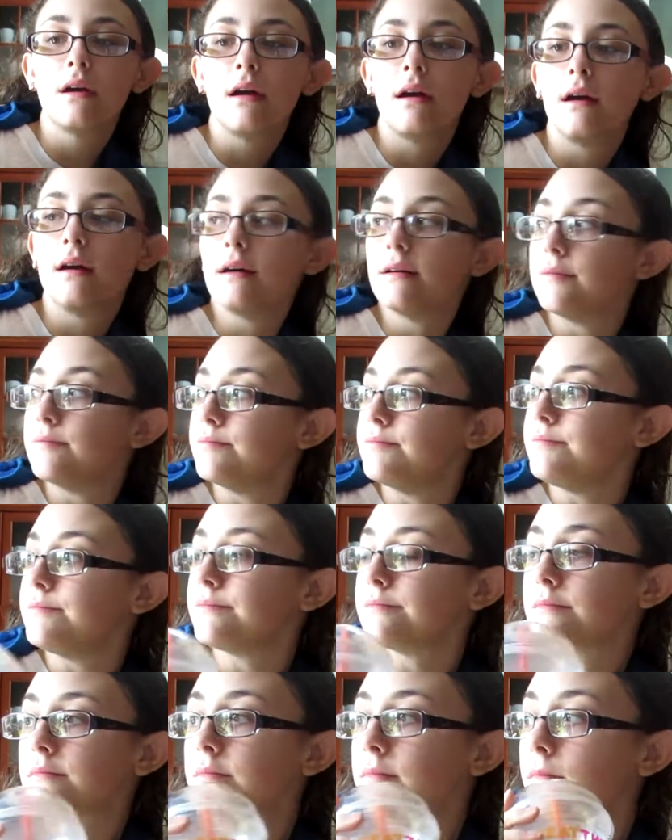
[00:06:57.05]
Um,
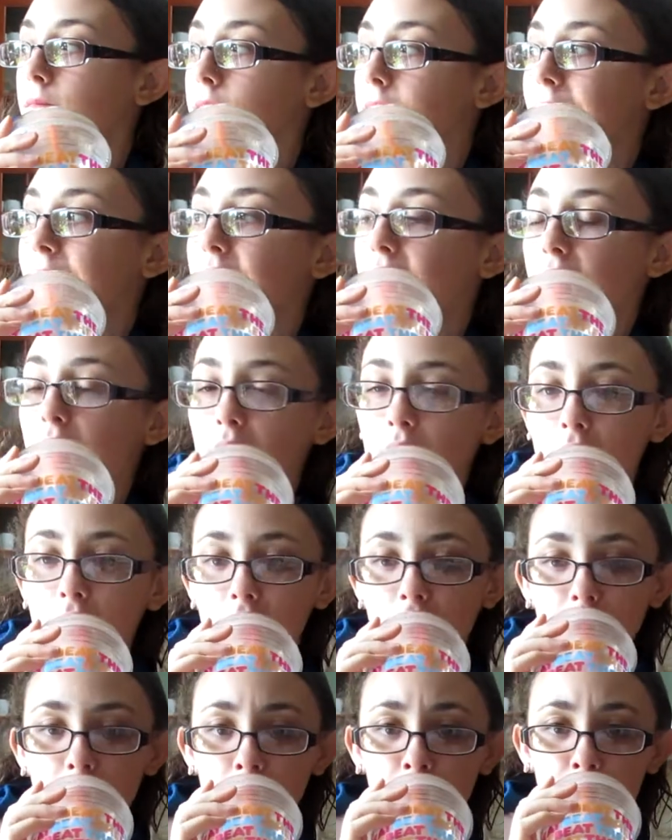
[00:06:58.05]

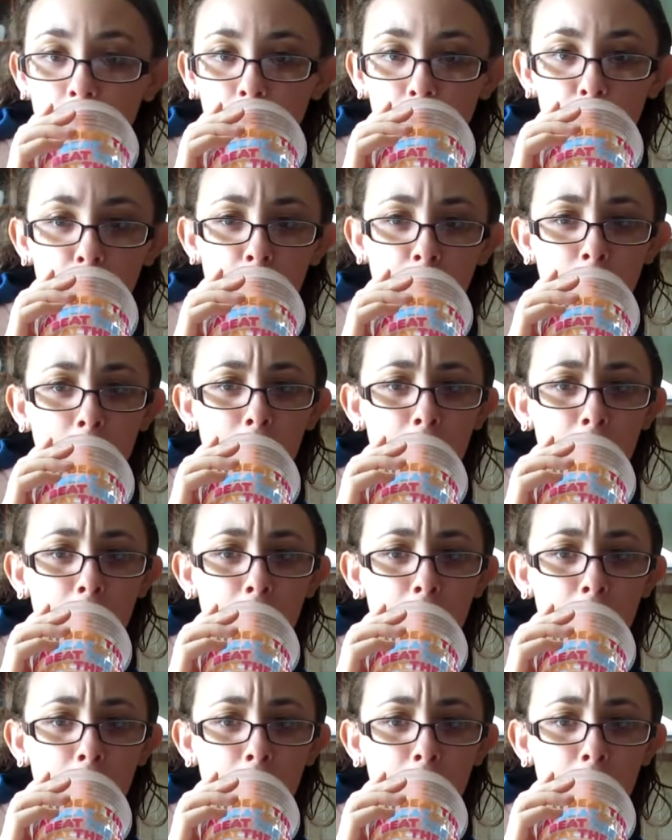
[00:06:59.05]
and